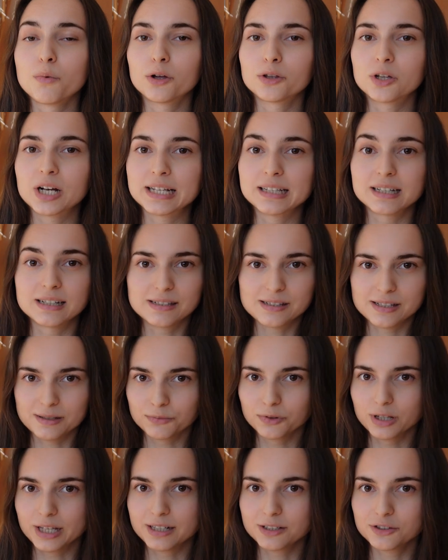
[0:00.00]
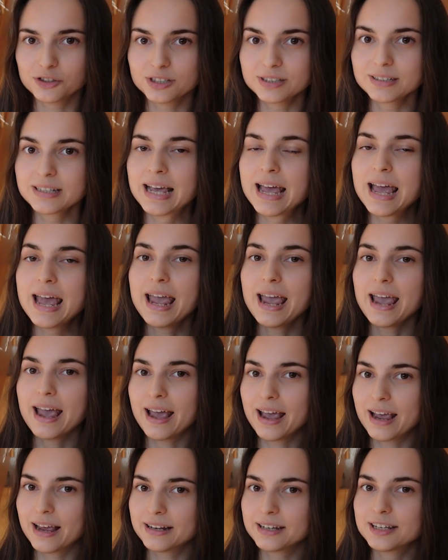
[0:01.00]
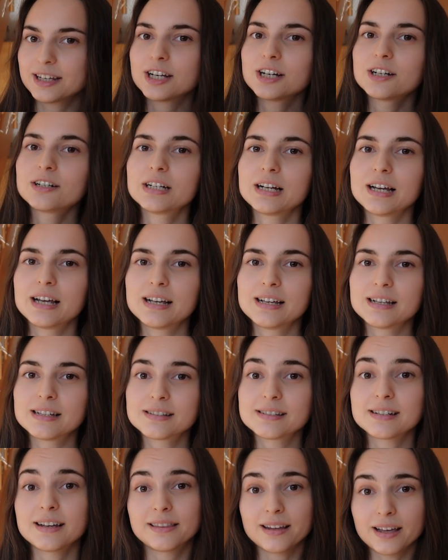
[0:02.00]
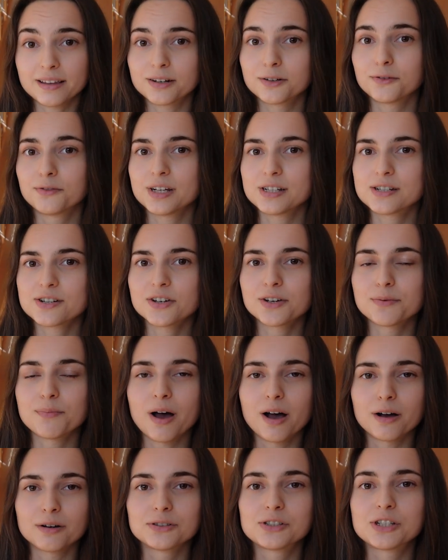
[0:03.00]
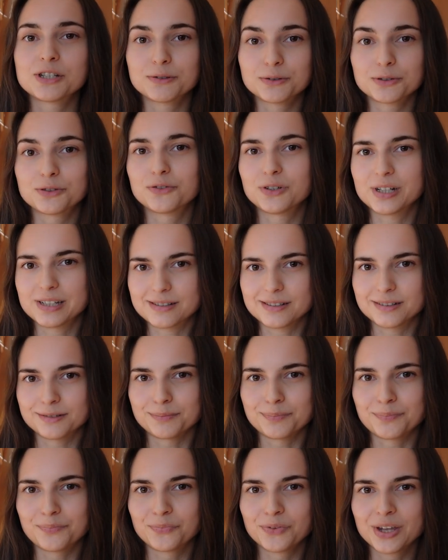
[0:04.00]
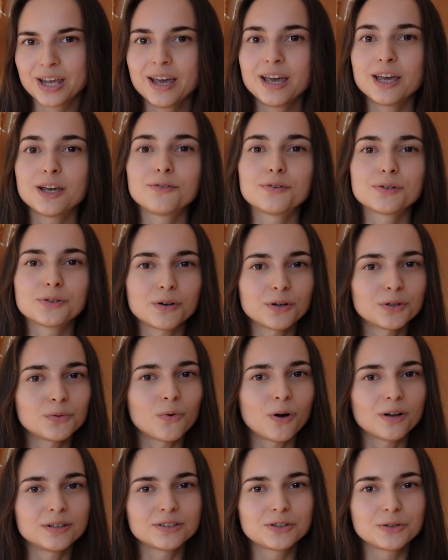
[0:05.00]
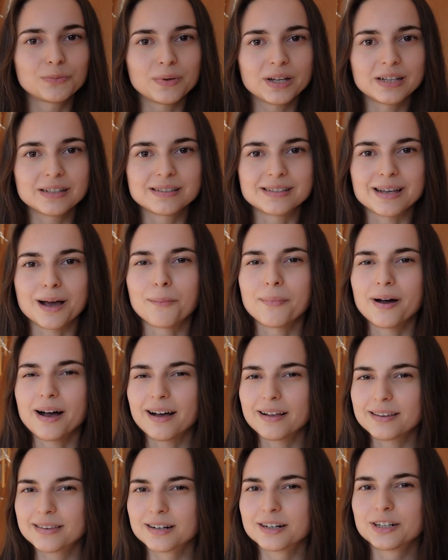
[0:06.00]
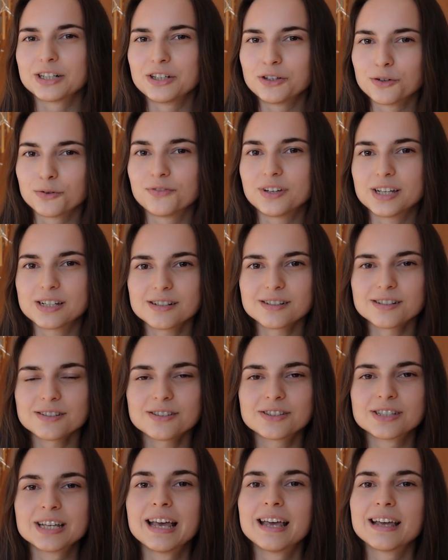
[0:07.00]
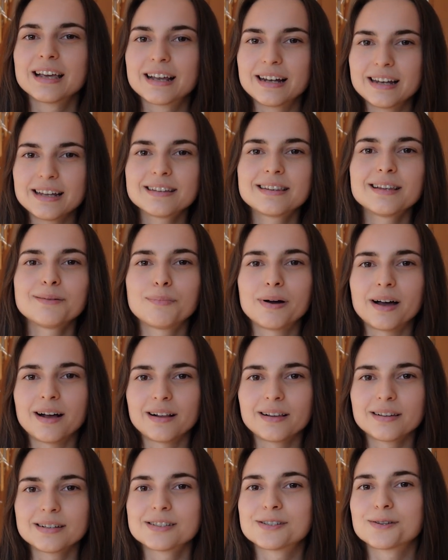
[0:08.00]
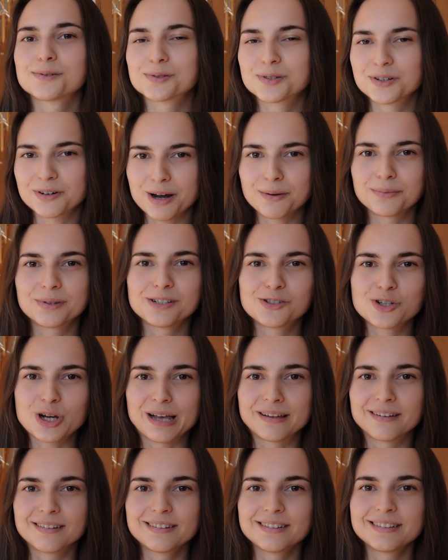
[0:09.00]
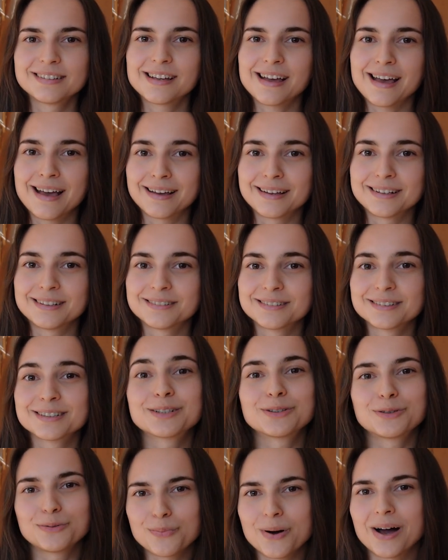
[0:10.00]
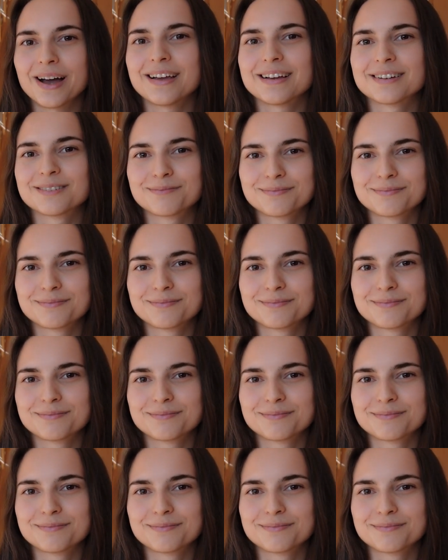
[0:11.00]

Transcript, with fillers: Modeling and Simulation, and here is another video about TU Dresden. If you don't want to miss some other new videos, click the bell, subscribe the channel, and goodbye.